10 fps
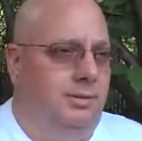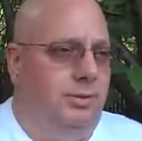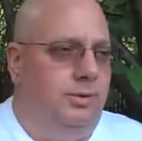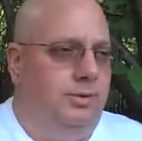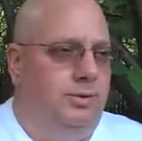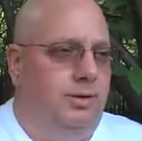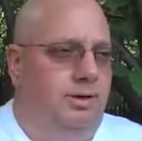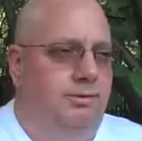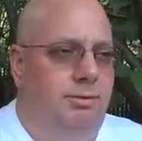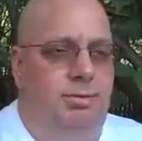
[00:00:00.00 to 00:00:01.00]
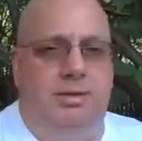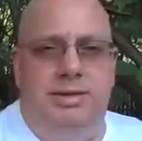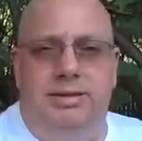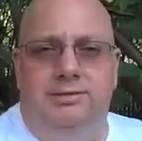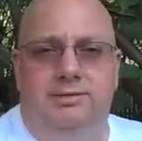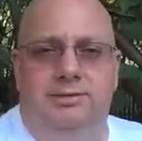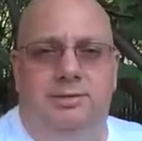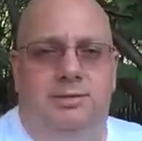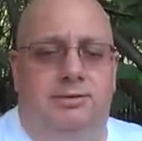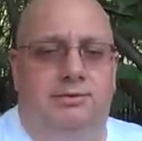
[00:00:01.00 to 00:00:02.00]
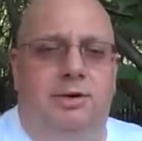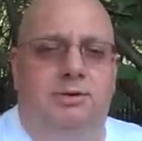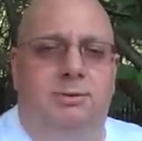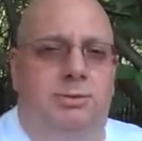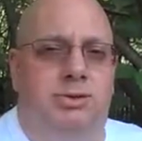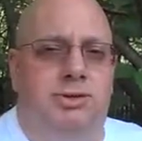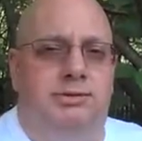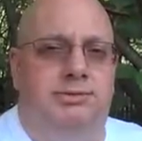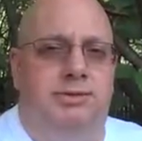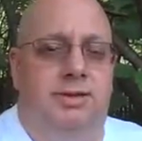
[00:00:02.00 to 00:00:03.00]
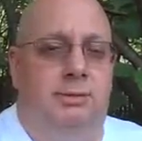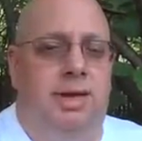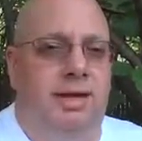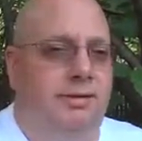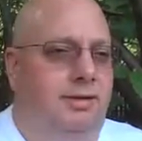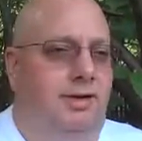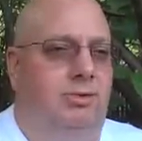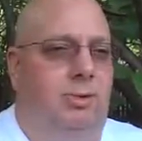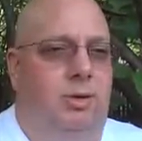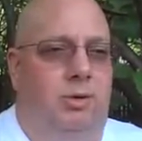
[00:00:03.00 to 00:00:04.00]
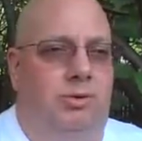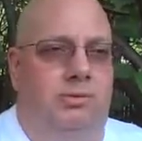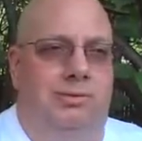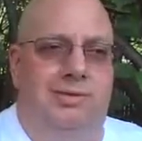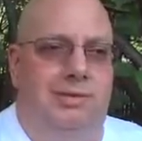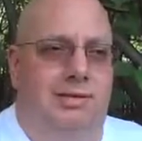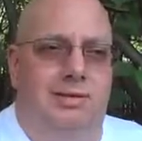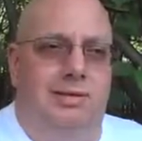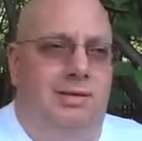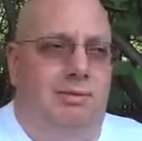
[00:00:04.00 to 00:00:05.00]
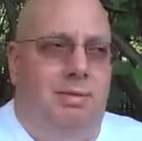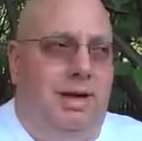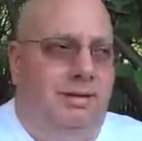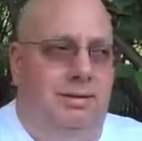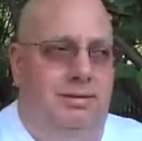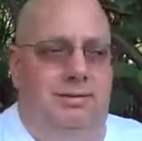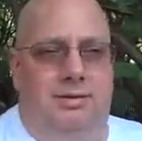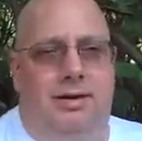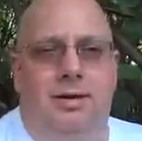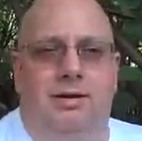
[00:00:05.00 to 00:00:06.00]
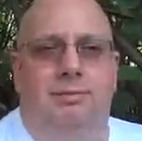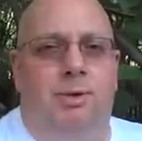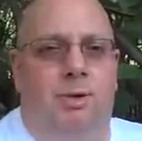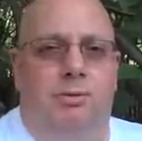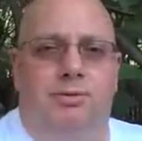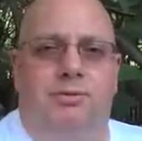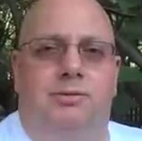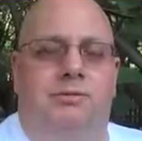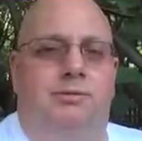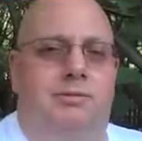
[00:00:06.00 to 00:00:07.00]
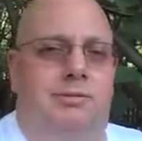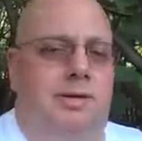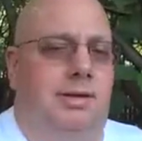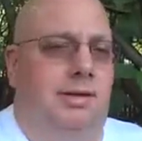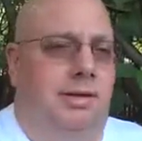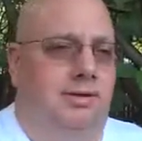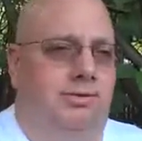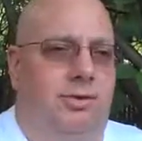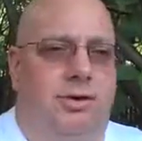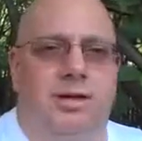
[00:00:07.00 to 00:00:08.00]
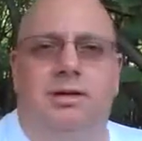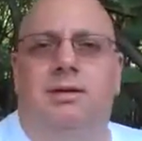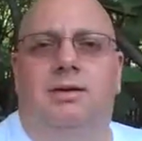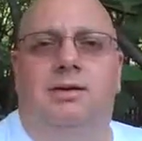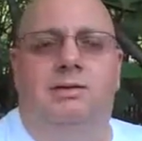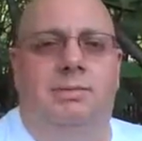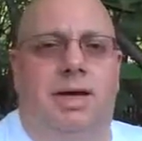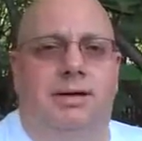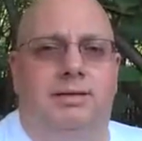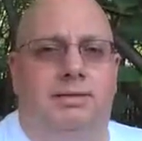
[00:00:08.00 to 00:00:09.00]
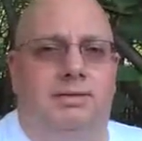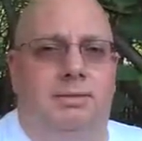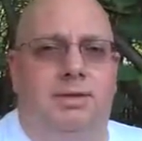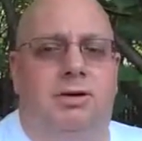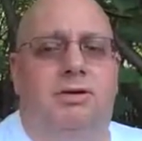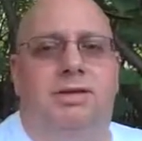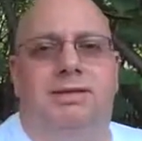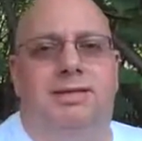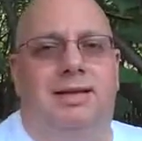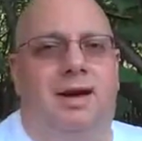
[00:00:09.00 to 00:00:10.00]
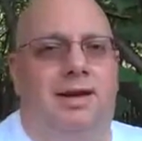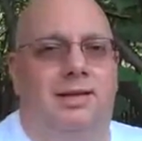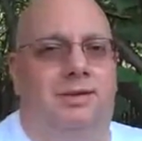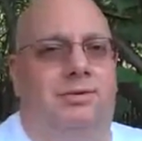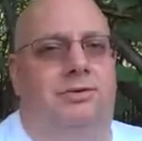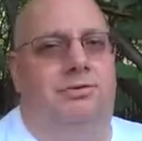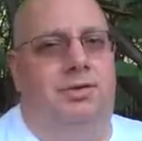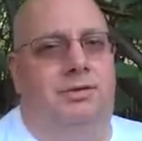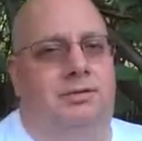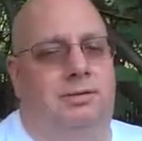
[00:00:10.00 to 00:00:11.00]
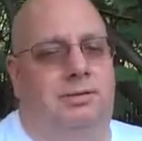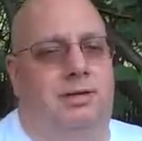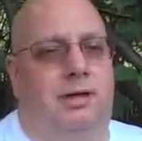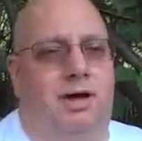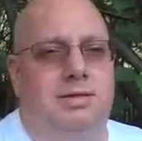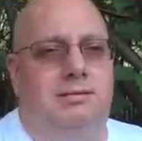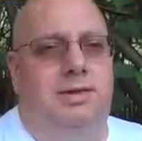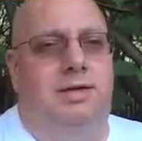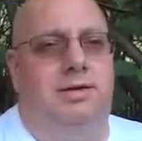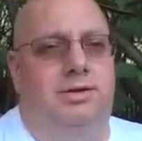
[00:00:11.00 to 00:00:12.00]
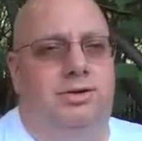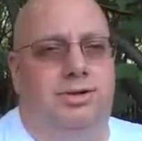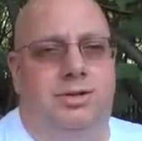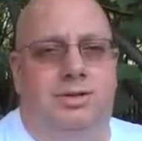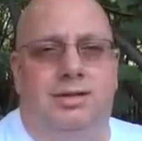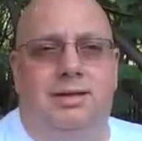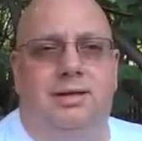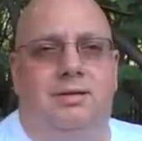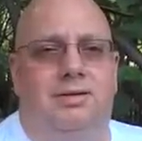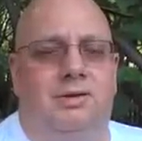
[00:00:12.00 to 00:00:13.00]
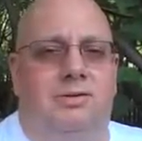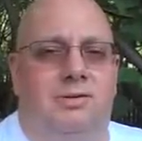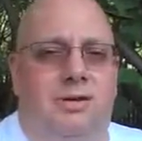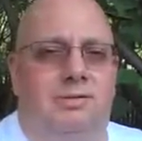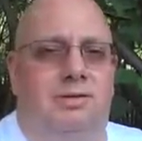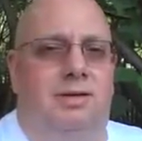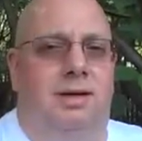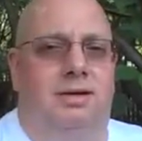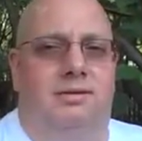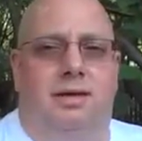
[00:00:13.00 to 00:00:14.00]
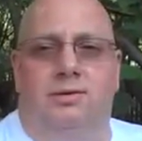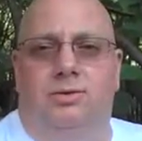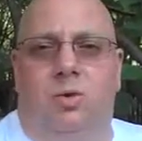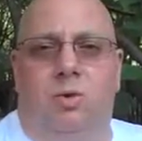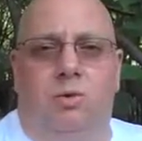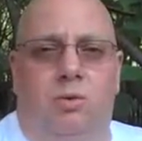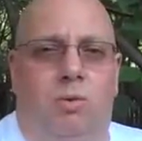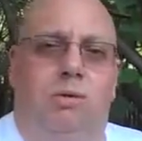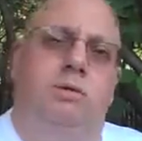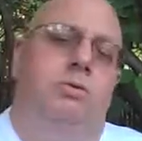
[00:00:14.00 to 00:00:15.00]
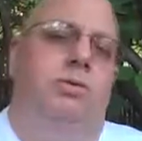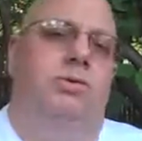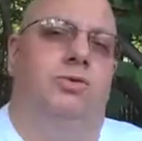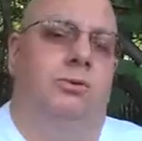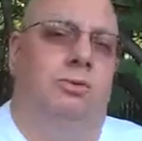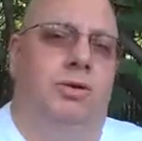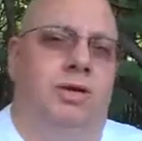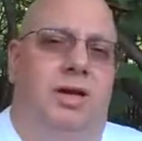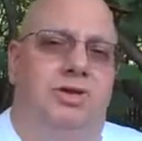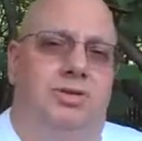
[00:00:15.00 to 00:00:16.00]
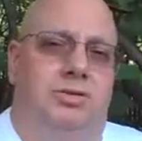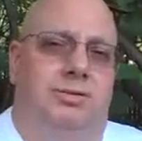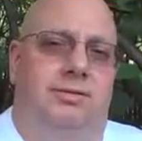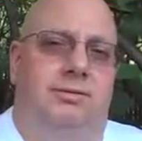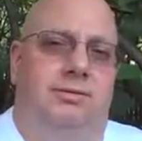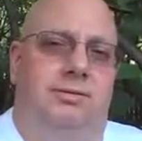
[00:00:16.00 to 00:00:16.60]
We're of the belief, the false belief, that a magnet has poles. A magnet does not have poles. As Faraday called magnetism, he called it the dielectric field. The loss of that inertia necessitates a toroidal reciprocation.